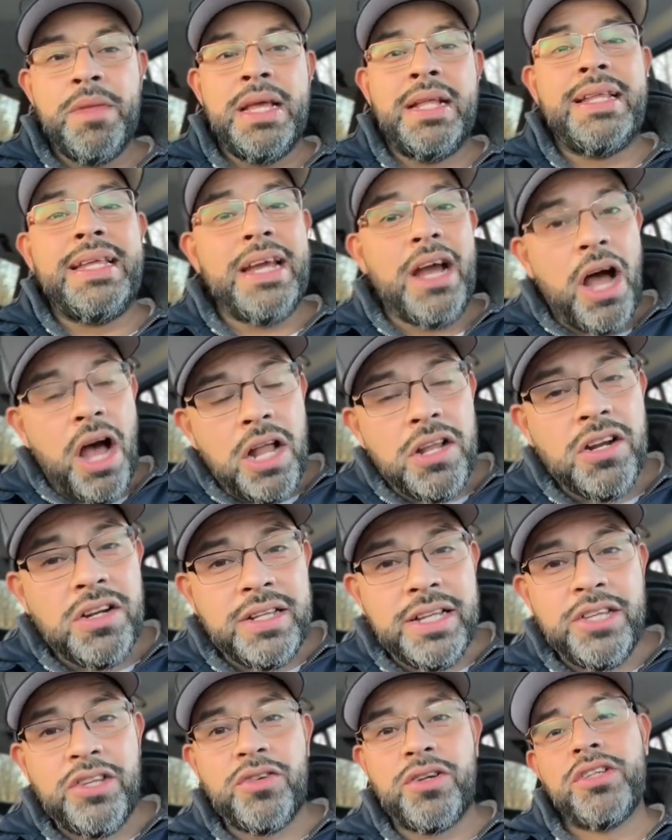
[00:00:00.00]
The other
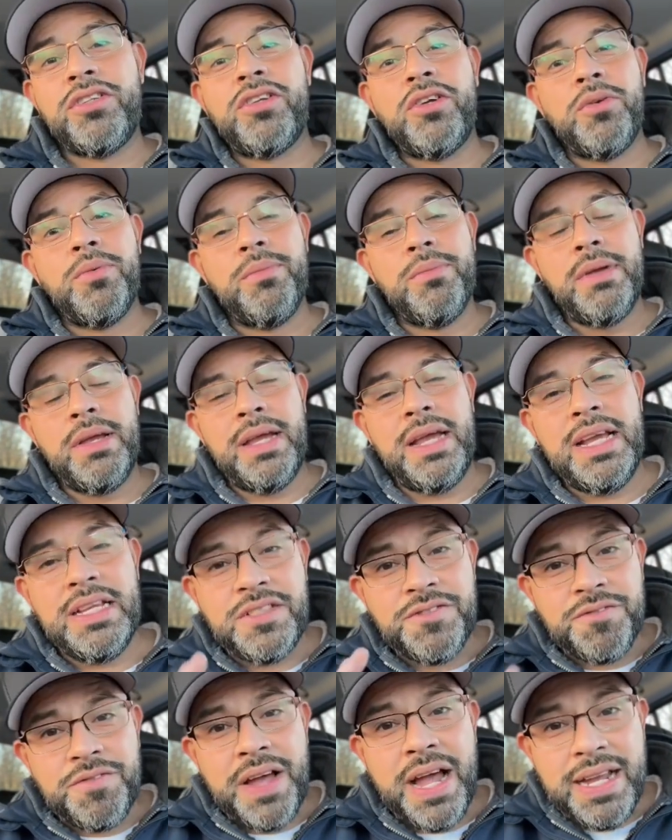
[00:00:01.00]
thing you could do is
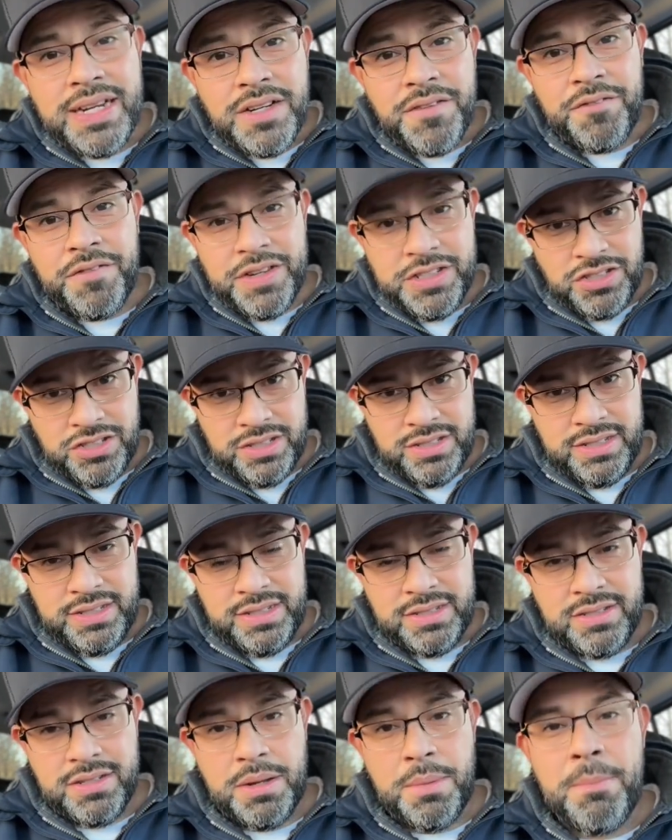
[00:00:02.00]
find
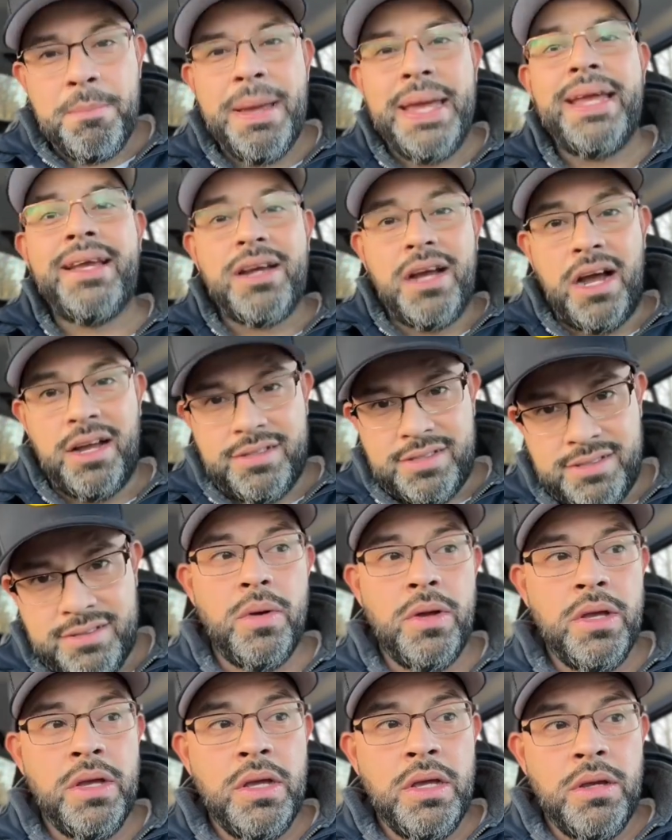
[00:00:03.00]
efficiencies, make cuts.
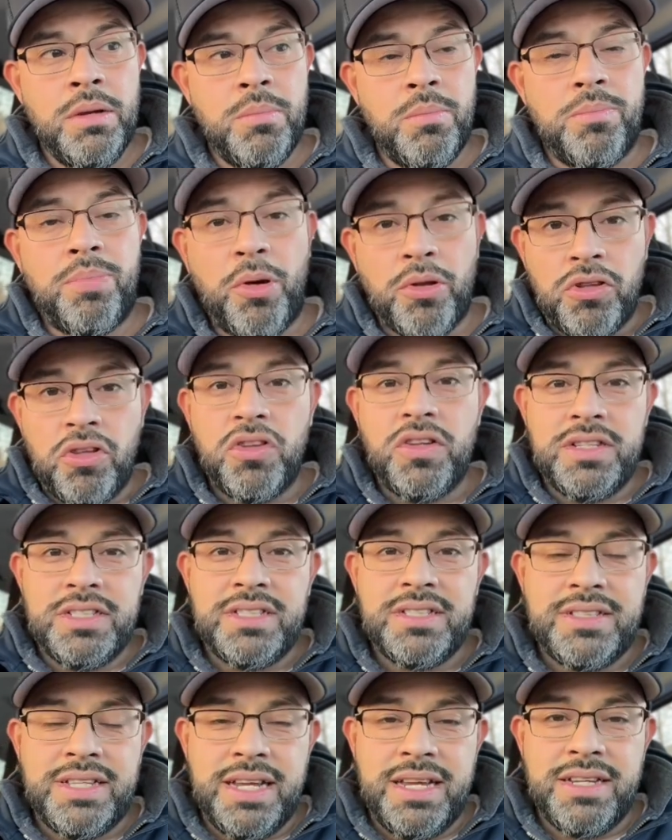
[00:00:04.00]
Both of those
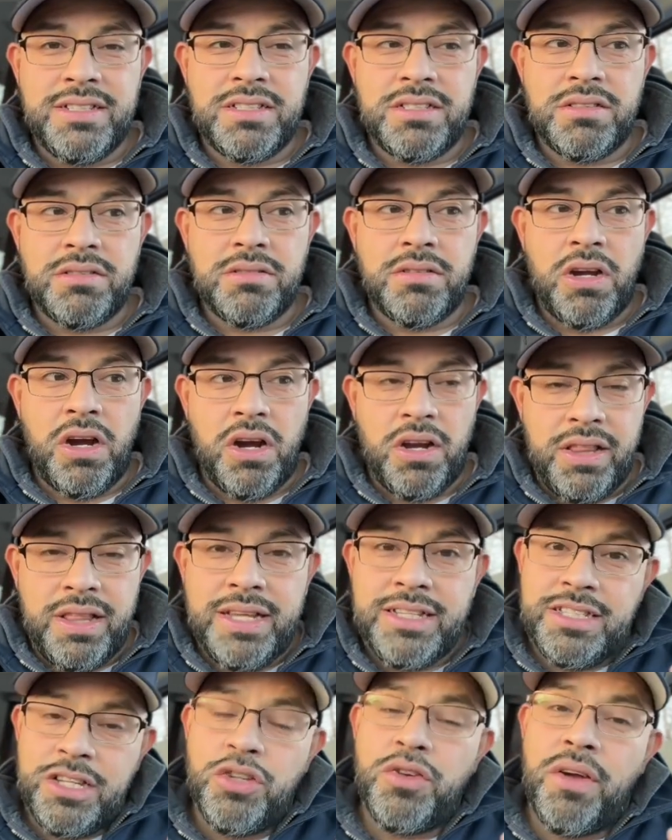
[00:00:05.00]
things are
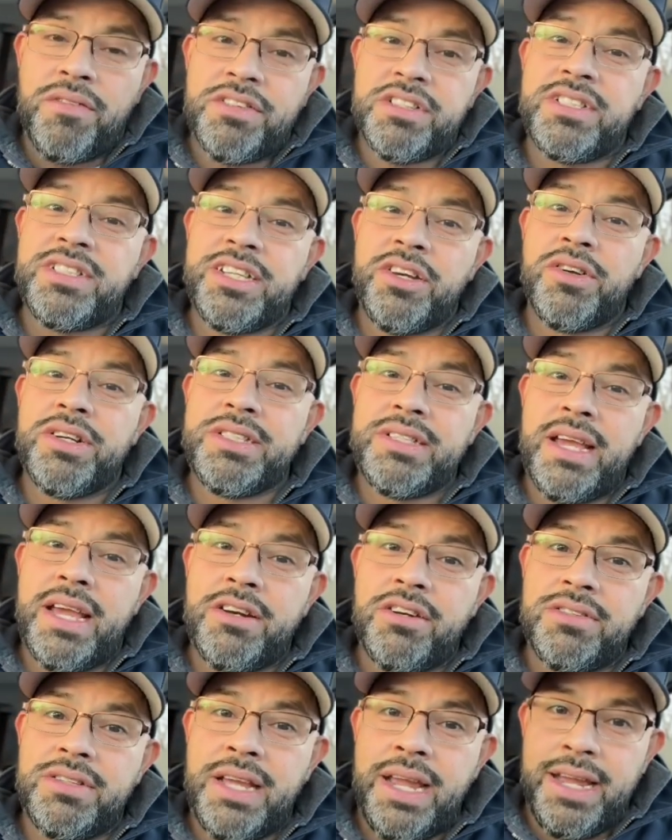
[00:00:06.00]
things that you have to seriously
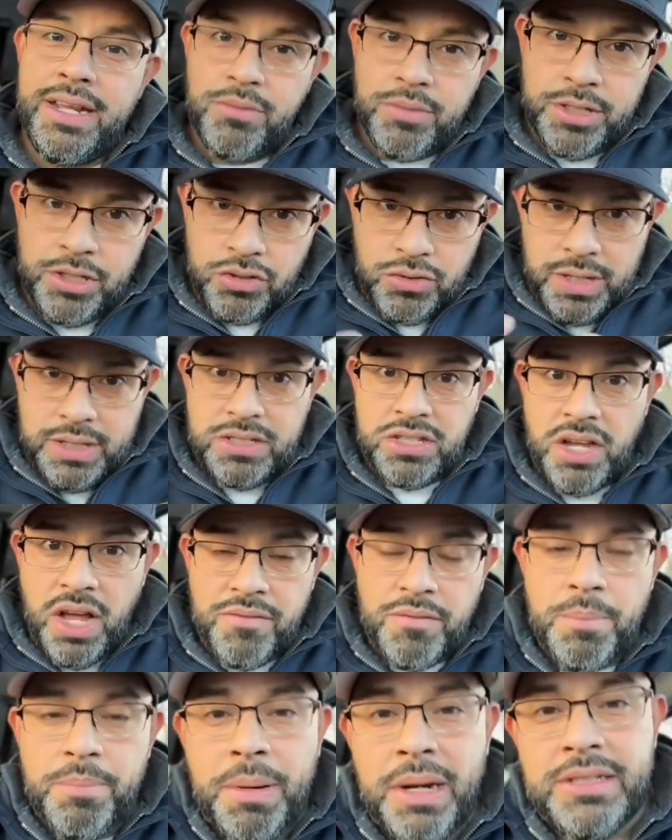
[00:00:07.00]
entertain when you're trying to solve
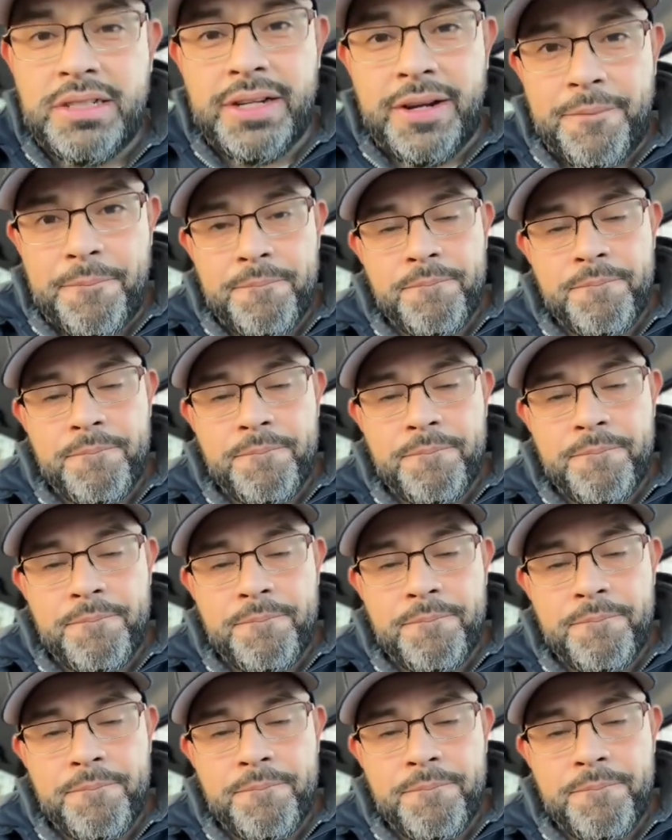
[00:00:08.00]
a budget.